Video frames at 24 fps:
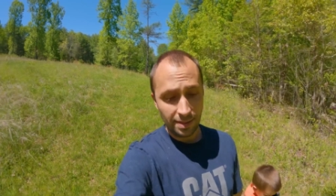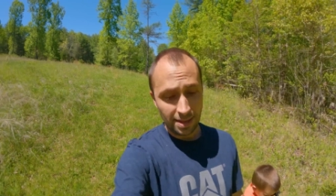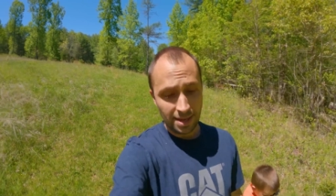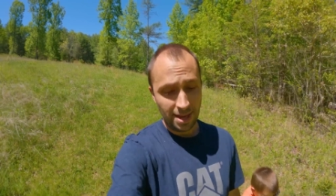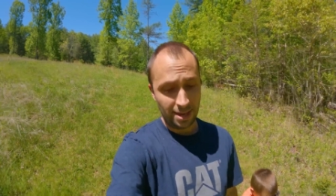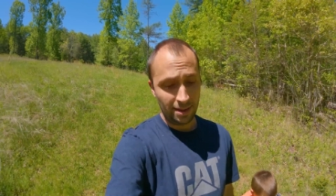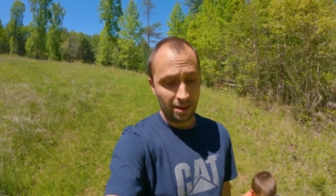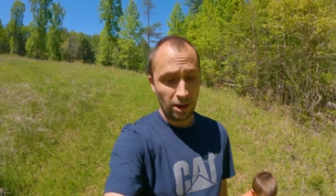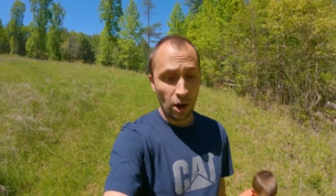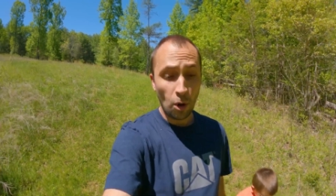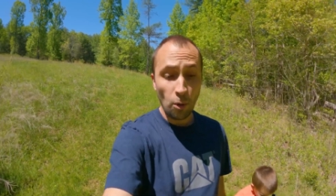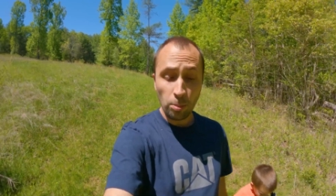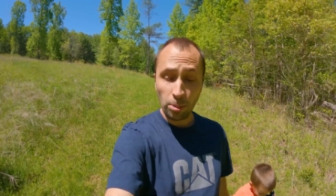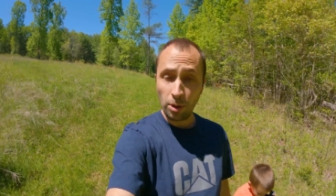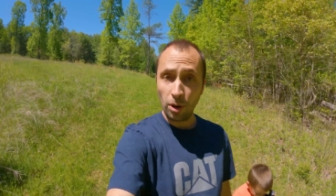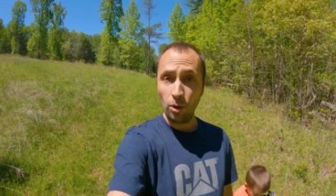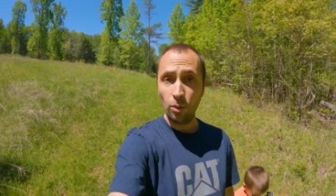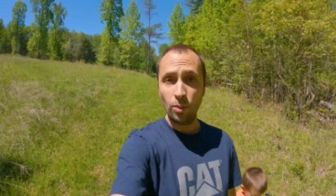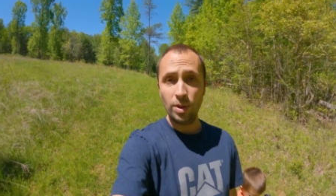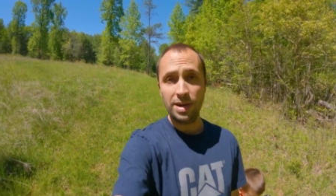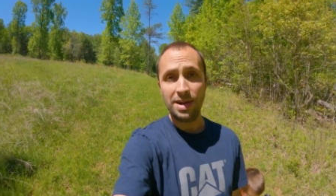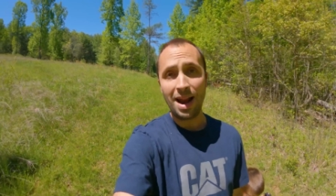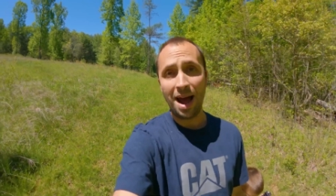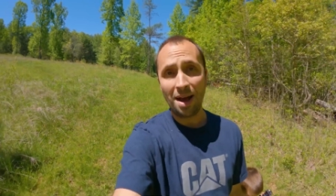The
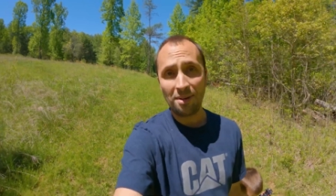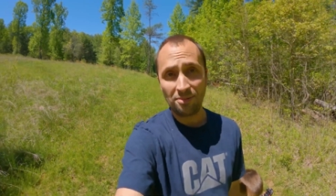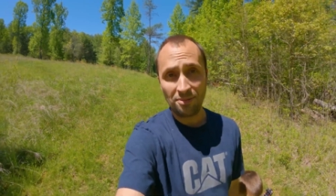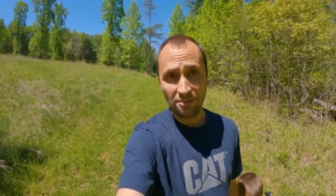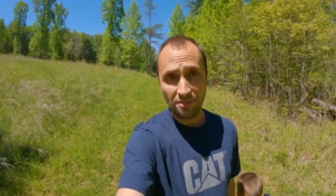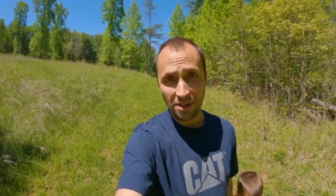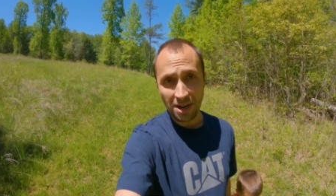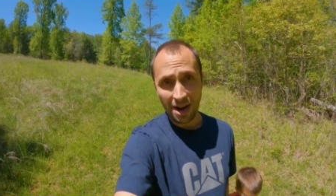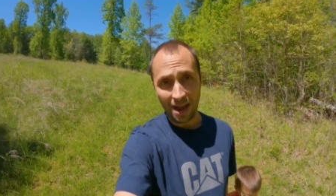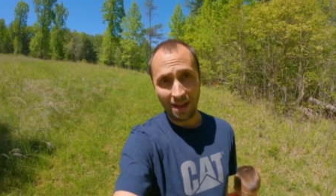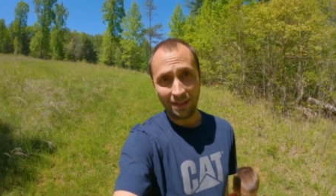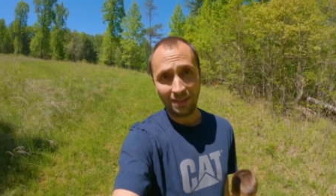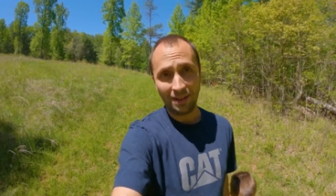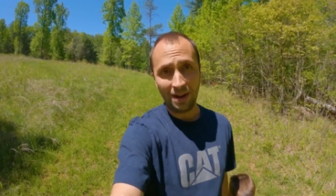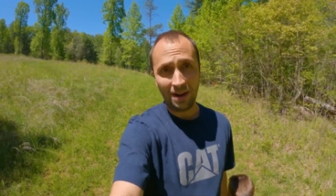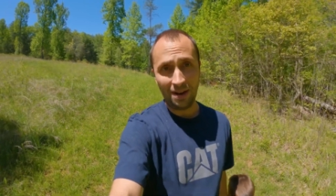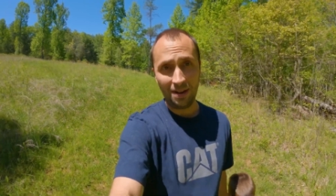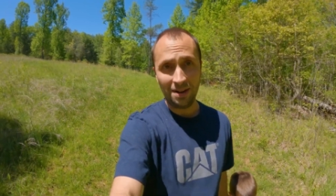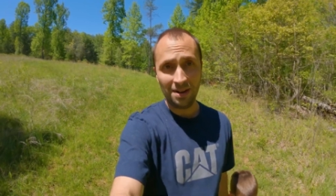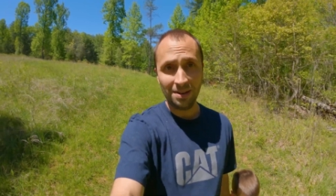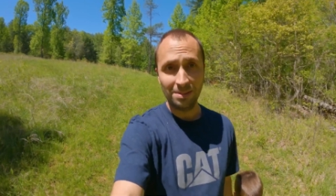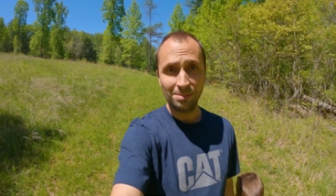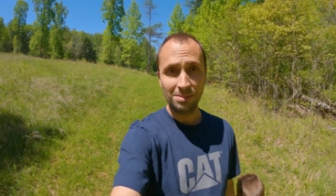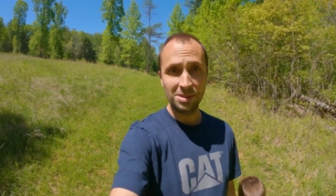GoPro would not fit on
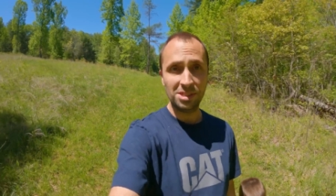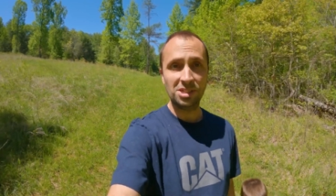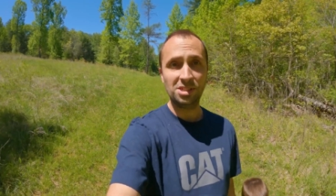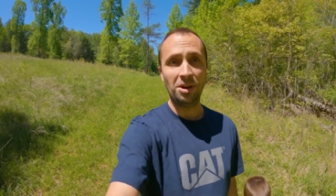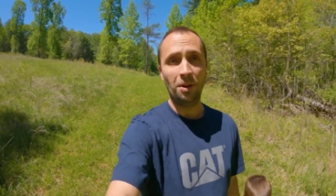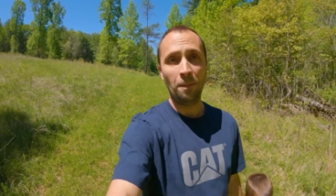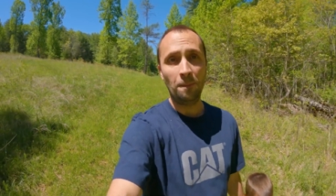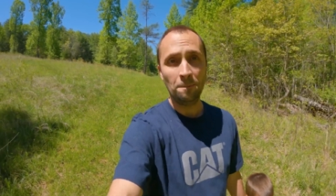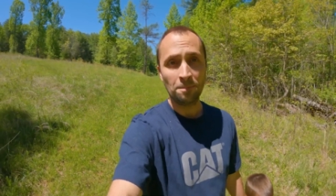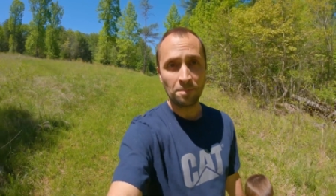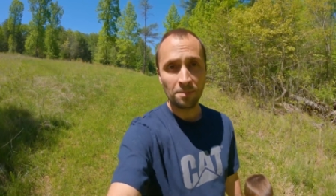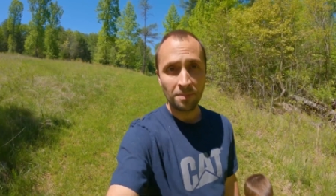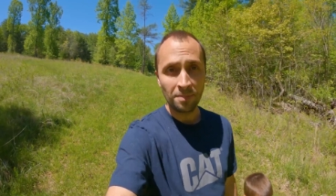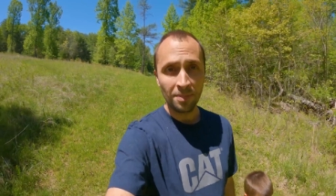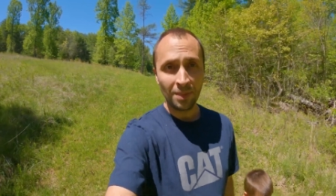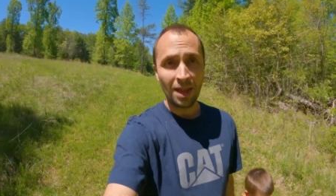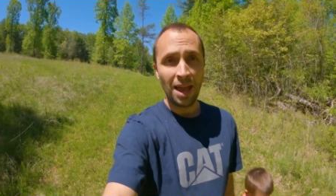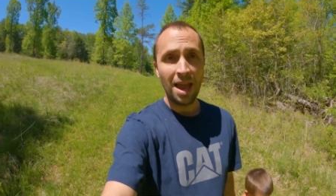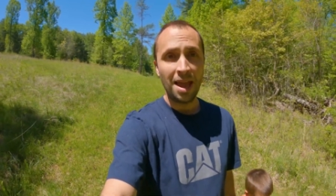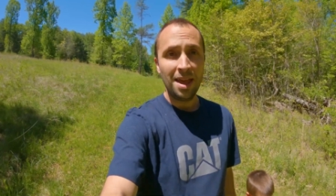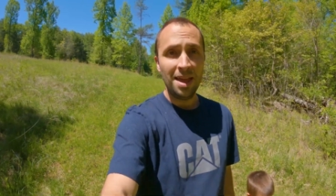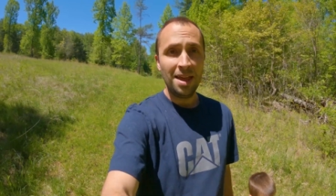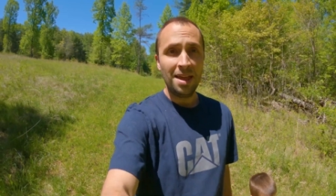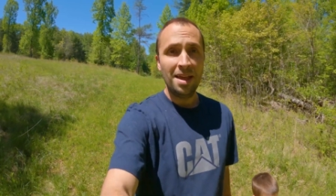there. So
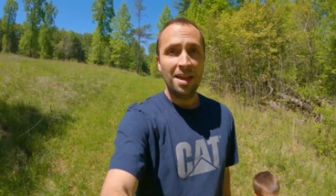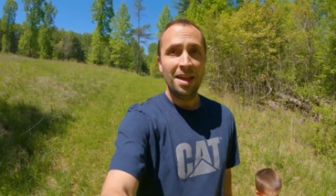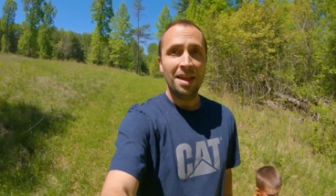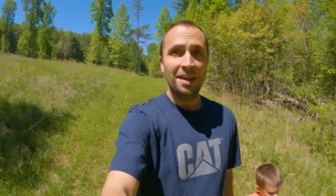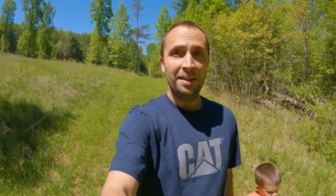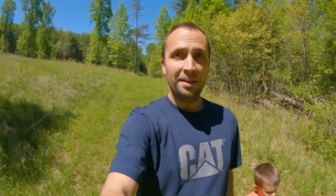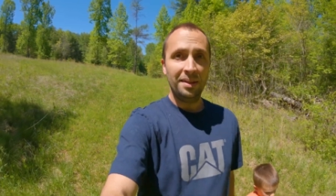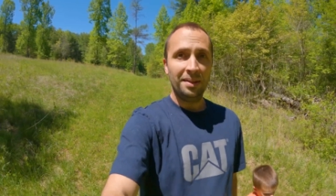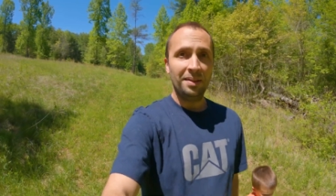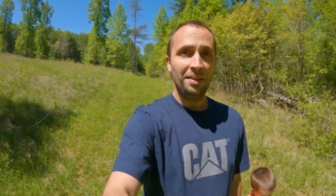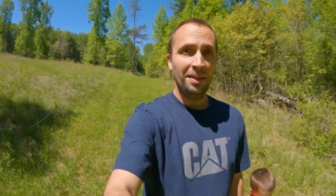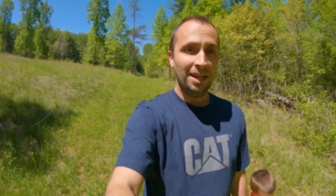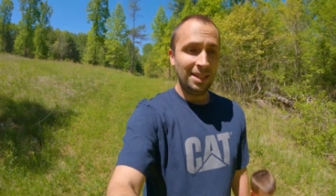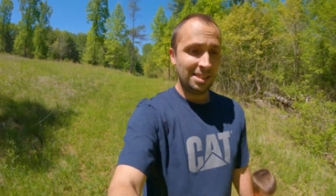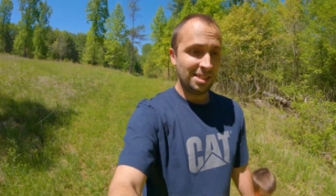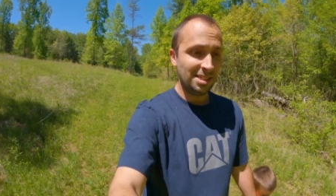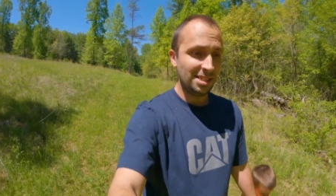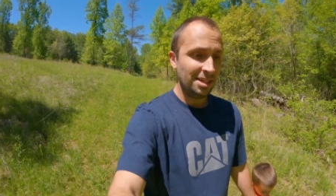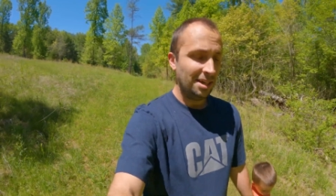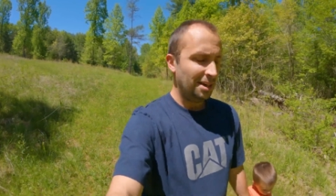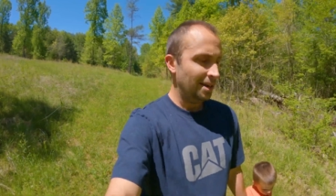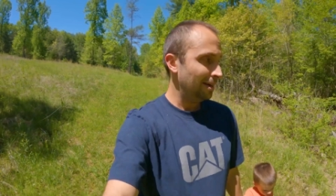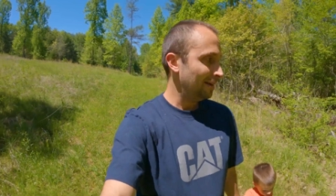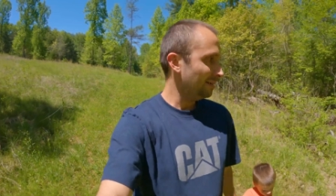
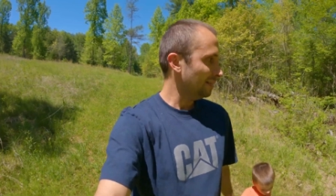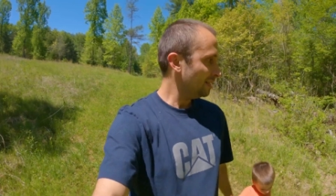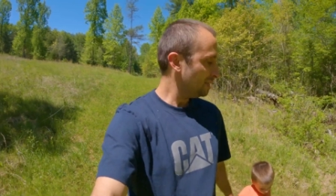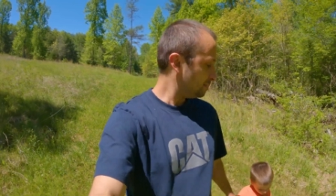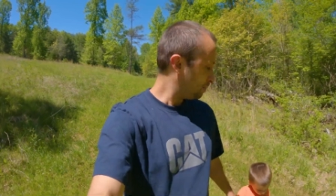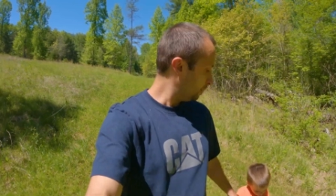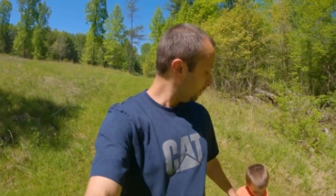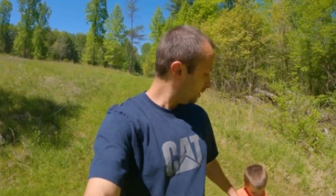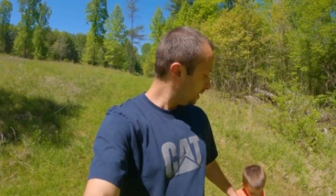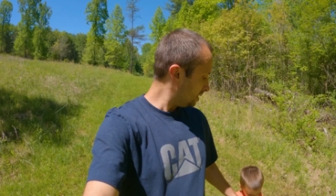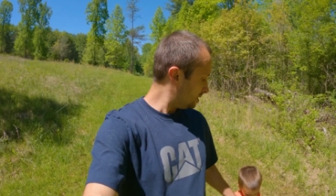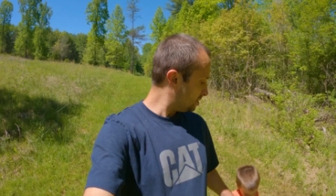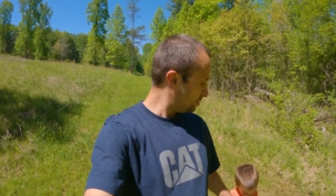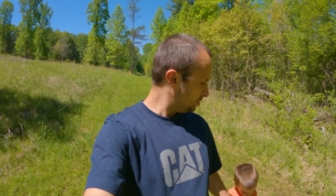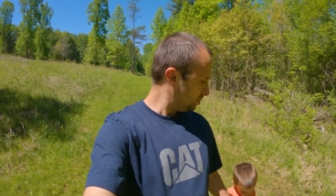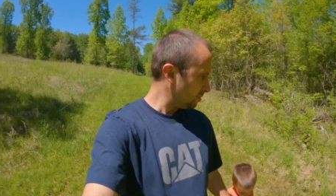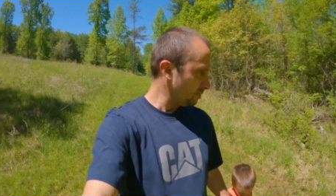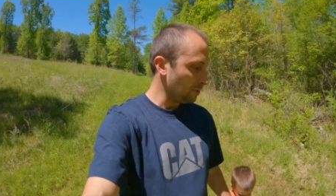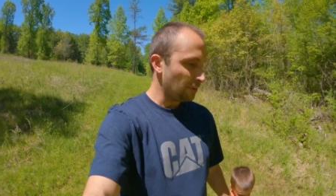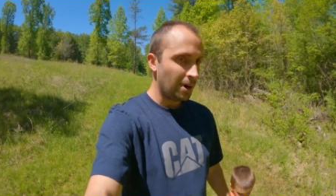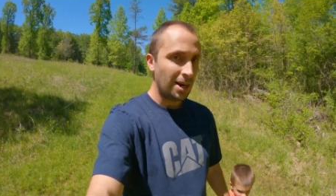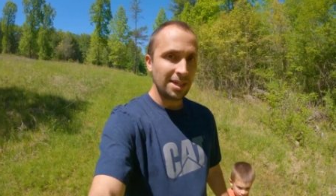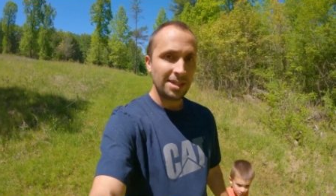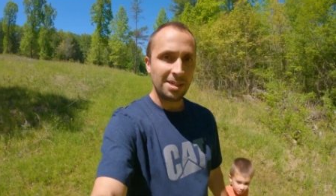let's put this
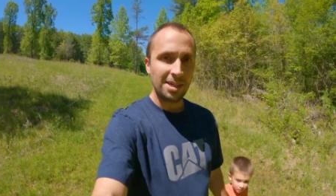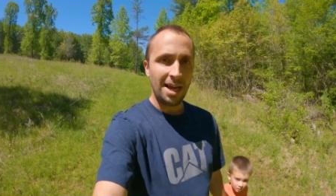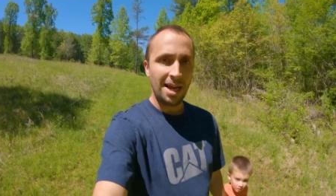through the run